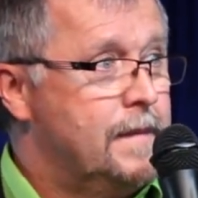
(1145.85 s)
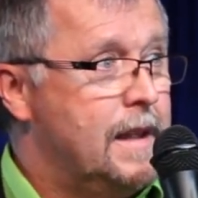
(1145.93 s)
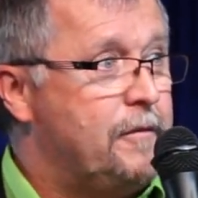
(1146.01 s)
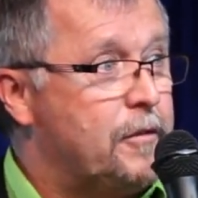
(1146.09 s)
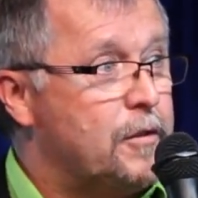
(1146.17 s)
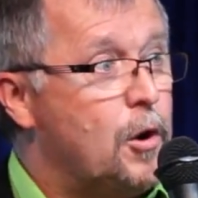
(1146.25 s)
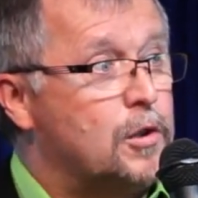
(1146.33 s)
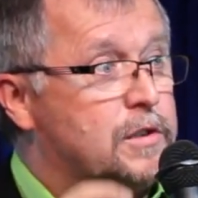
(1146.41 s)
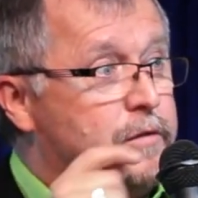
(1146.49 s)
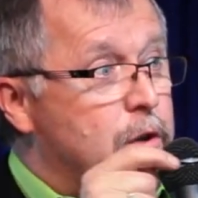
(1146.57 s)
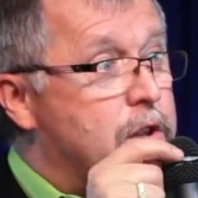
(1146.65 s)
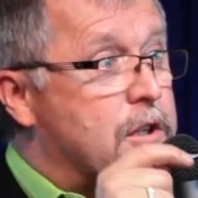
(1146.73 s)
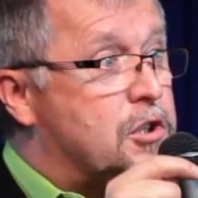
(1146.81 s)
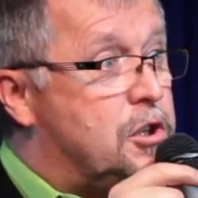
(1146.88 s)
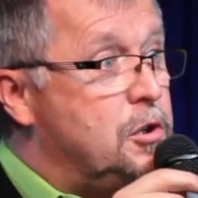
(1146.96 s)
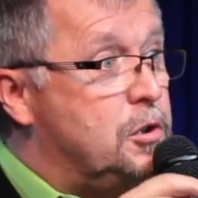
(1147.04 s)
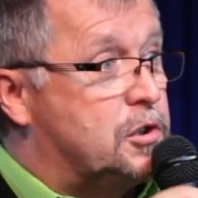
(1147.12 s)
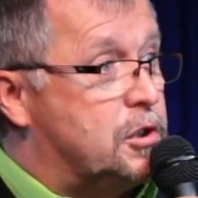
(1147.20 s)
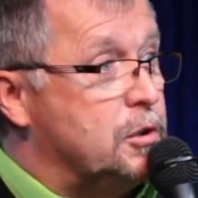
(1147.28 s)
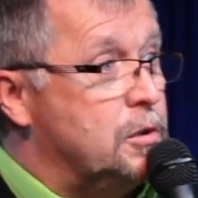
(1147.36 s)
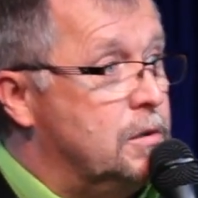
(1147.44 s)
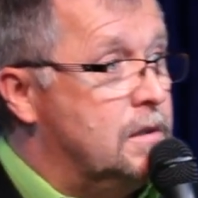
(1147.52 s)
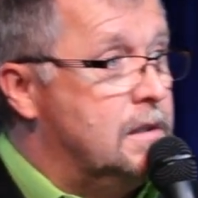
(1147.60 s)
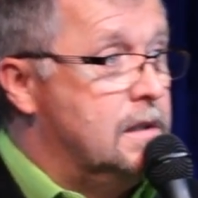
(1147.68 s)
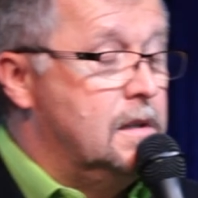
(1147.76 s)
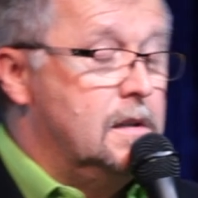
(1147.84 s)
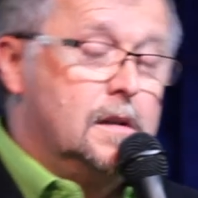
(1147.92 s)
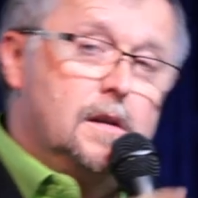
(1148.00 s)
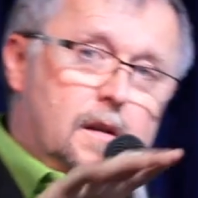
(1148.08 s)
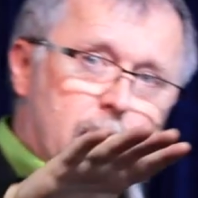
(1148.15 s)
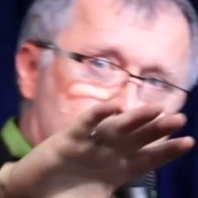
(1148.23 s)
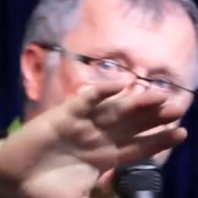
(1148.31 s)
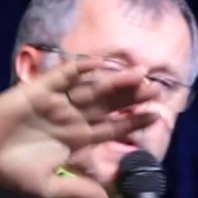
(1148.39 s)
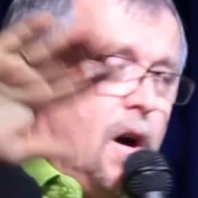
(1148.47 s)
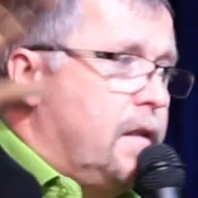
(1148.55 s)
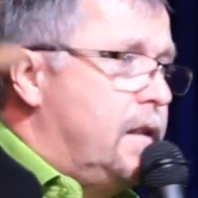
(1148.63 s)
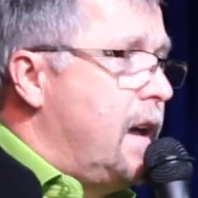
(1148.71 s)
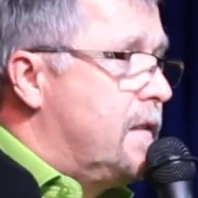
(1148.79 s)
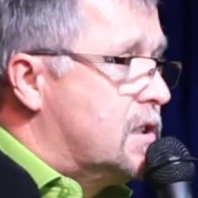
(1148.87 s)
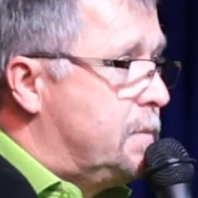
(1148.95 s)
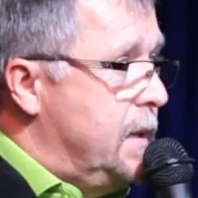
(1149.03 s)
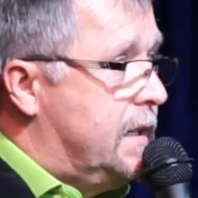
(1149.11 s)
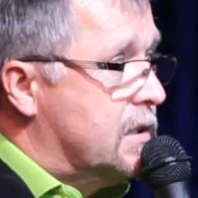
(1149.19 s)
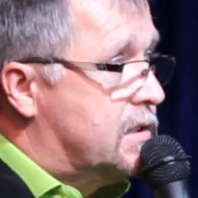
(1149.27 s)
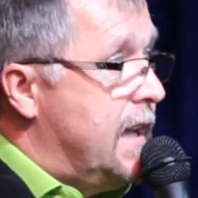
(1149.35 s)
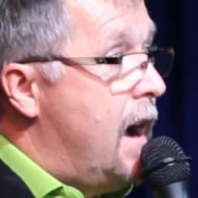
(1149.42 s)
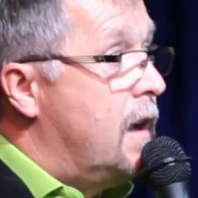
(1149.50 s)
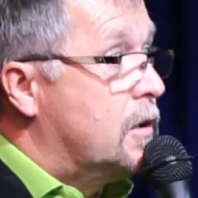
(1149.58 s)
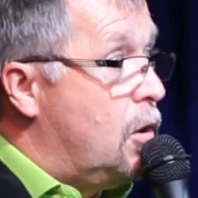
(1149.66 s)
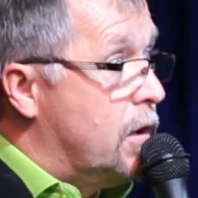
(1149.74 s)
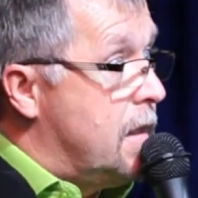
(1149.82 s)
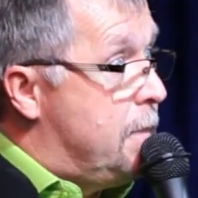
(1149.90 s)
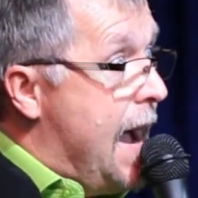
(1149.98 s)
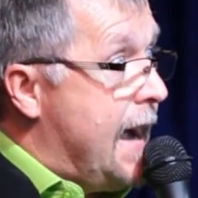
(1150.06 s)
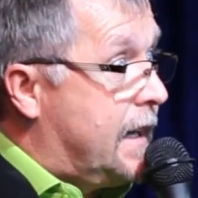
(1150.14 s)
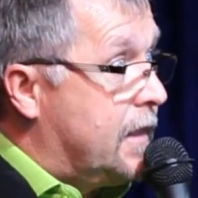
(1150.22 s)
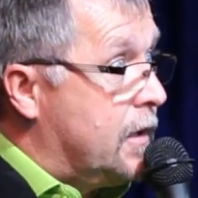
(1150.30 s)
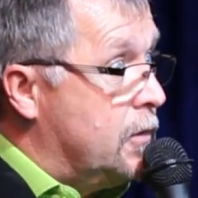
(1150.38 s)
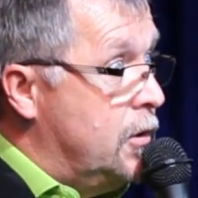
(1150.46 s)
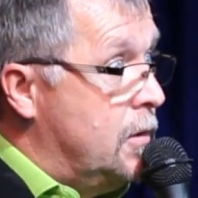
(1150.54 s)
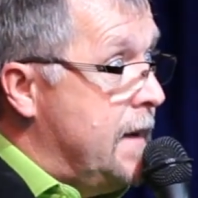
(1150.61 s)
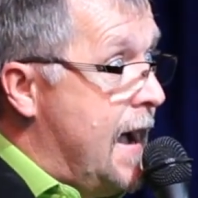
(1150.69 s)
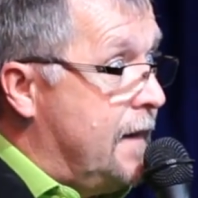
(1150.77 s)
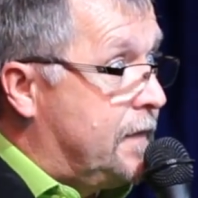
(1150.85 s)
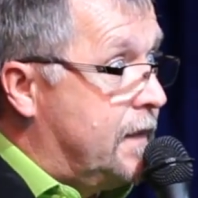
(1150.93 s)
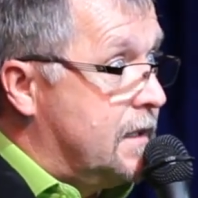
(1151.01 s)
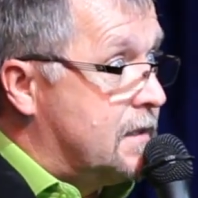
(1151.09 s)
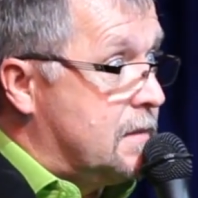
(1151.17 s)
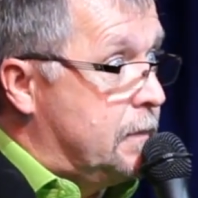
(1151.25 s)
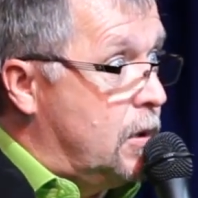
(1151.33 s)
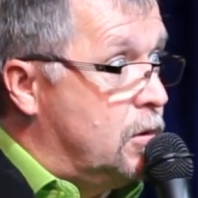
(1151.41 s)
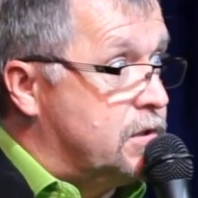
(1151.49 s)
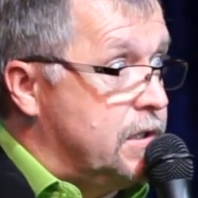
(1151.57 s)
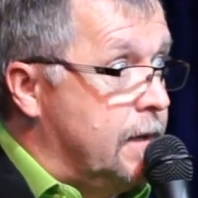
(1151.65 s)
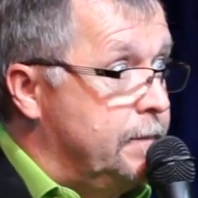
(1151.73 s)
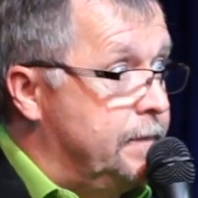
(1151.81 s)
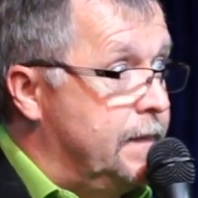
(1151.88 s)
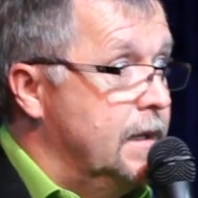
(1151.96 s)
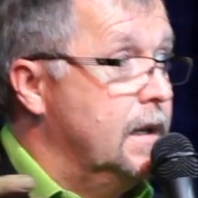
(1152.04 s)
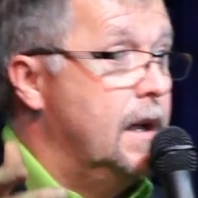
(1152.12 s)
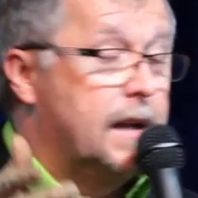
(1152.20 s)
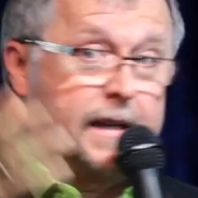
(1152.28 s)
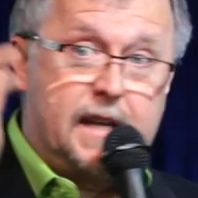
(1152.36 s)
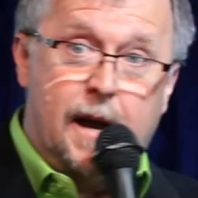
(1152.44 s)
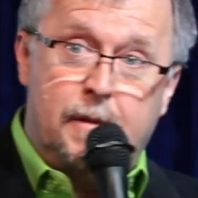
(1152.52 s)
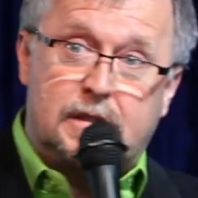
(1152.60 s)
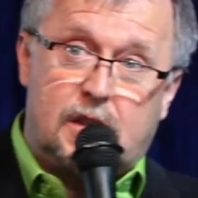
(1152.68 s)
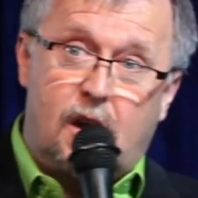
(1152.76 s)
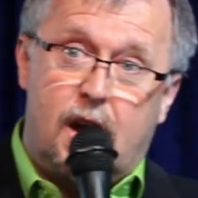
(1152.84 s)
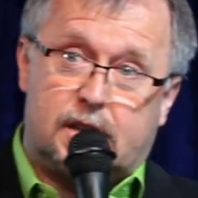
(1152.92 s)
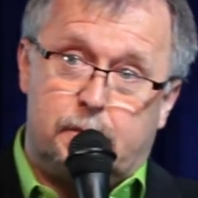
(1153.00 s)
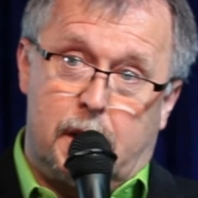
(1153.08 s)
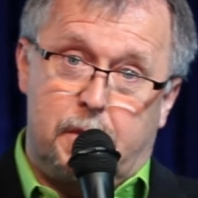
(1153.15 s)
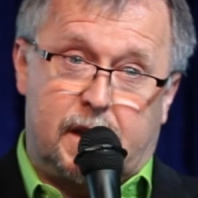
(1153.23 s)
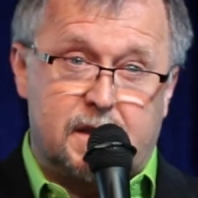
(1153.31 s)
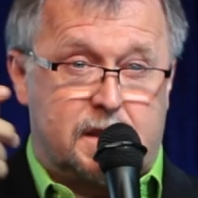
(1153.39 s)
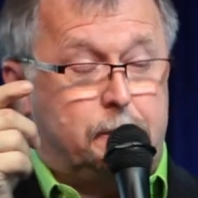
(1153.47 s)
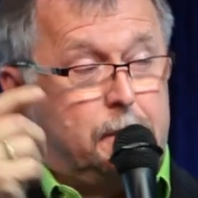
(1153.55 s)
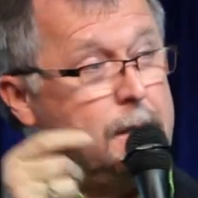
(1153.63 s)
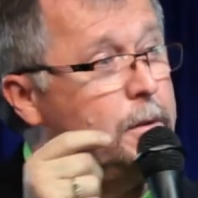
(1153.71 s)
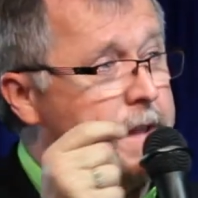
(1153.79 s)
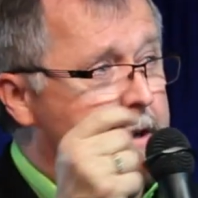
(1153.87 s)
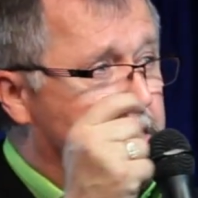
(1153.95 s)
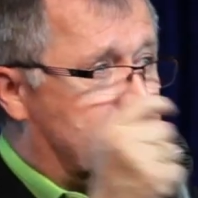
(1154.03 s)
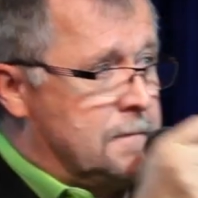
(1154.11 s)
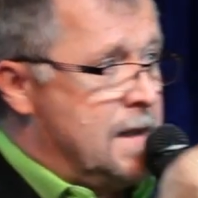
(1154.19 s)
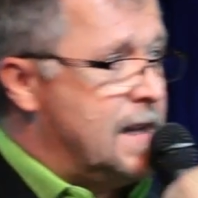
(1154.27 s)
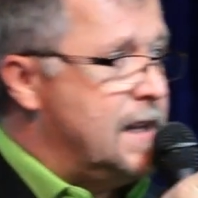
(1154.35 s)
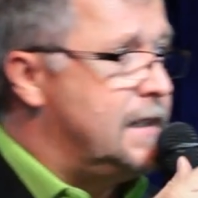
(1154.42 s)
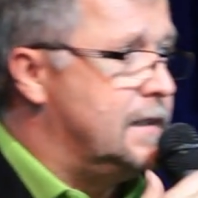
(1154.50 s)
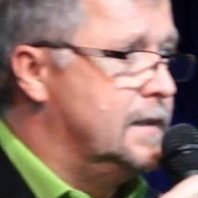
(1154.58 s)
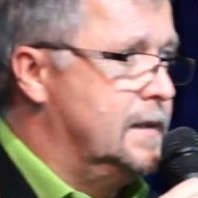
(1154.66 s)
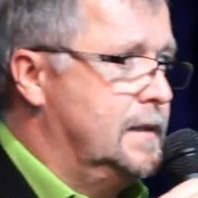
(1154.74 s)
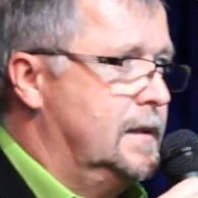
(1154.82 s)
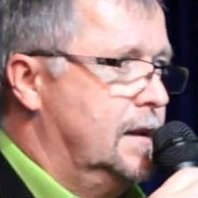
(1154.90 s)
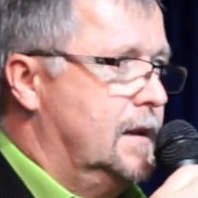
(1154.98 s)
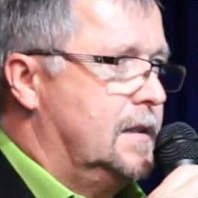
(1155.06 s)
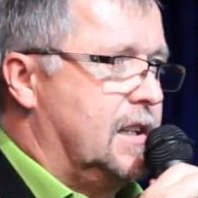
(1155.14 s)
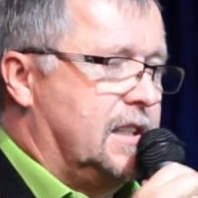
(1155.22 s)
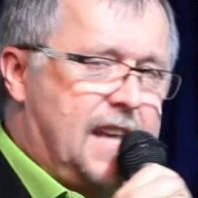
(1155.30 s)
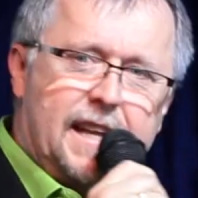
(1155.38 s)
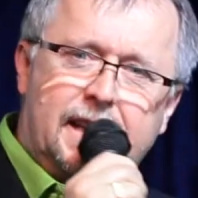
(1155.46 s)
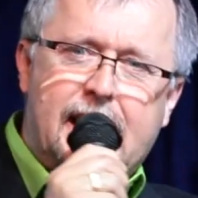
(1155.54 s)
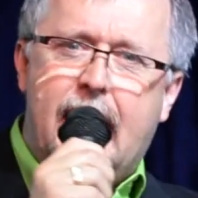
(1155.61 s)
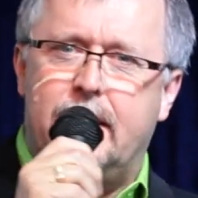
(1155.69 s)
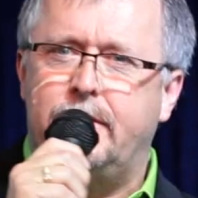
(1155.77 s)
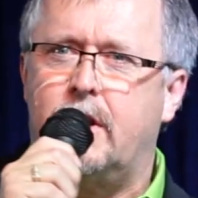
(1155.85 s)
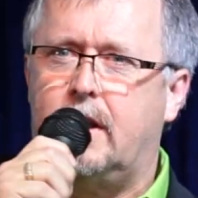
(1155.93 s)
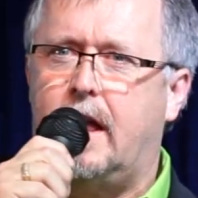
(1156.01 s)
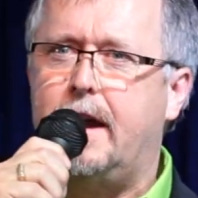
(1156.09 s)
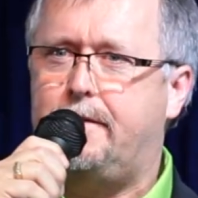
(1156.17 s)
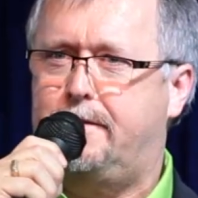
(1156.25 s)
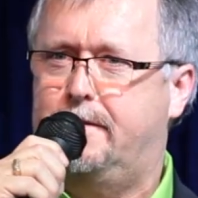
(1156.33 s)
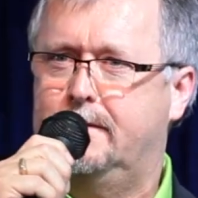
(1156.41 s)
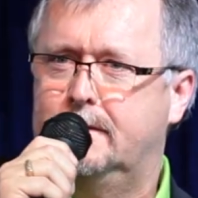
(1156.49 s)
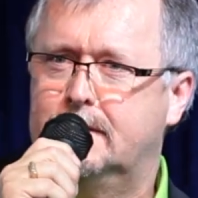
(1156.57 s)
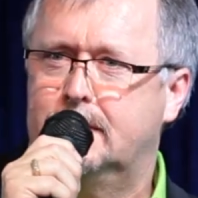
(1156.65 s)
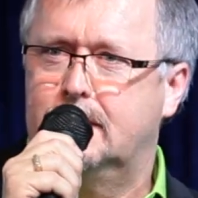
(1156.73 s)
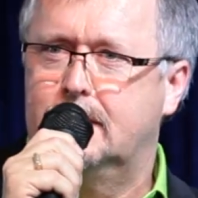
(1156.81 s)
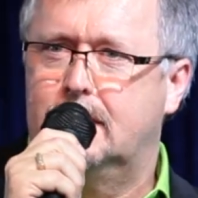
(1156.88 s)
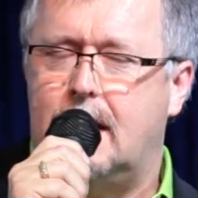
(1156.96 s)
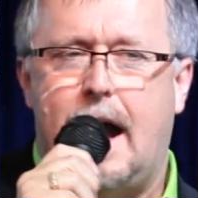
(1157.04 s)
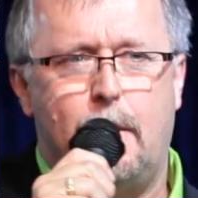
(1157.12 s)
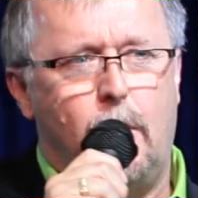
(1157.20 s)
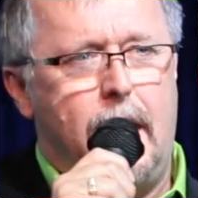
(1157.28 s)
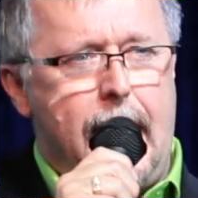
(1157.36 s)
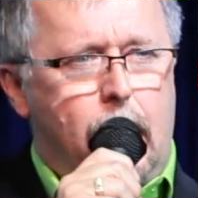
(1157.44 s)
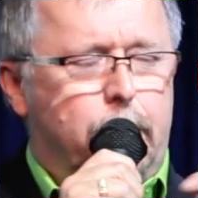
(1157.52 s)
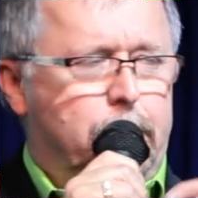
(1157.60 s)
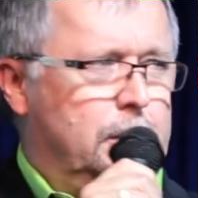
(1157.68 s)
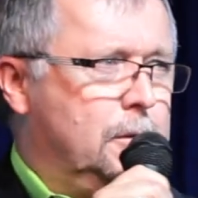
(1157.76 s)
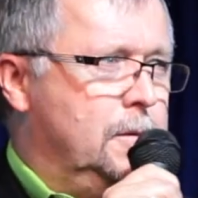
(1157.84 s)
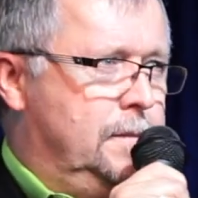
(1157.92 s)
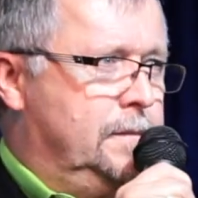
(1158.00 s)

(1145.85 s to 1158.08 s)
And for those of you that choose to, beat all the other speakers down, go to the back of the room after the symposium, and come and talk to me, because the people that are committed to getting that in their life, I will help you.